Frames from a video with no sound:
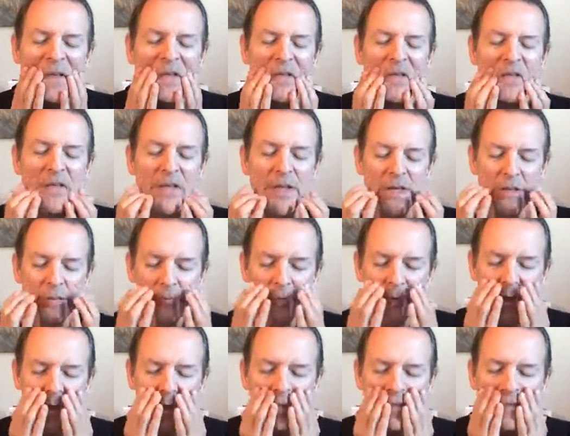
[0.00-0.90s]
Then
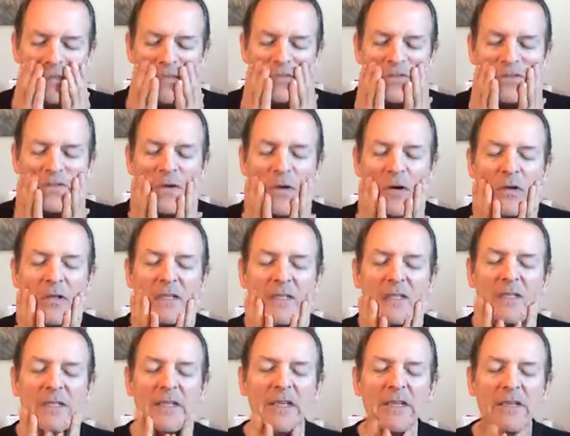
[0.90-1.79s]
begin to
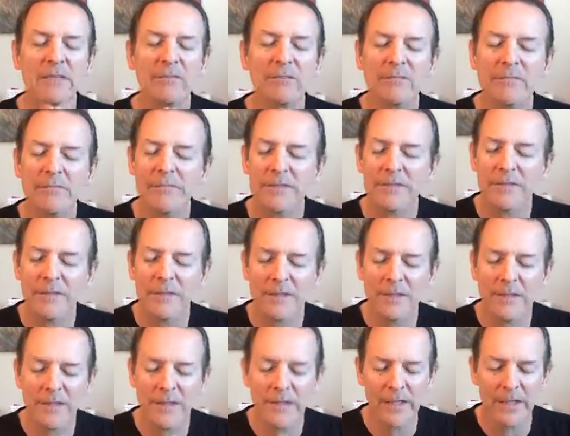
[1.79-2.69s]
focus in
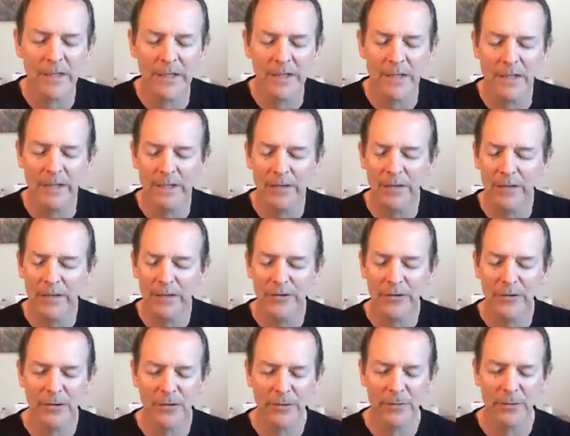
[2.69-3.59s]
and take any
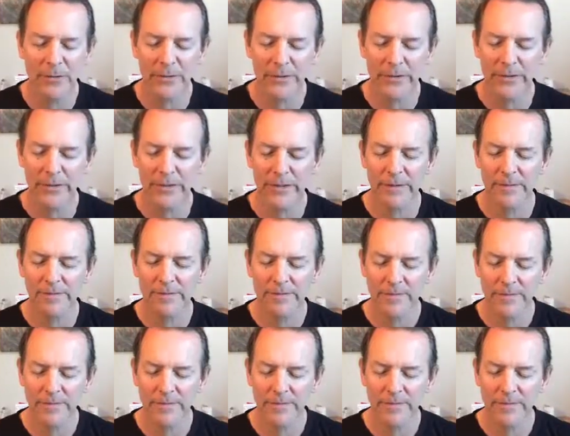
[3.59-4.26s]
10-year period.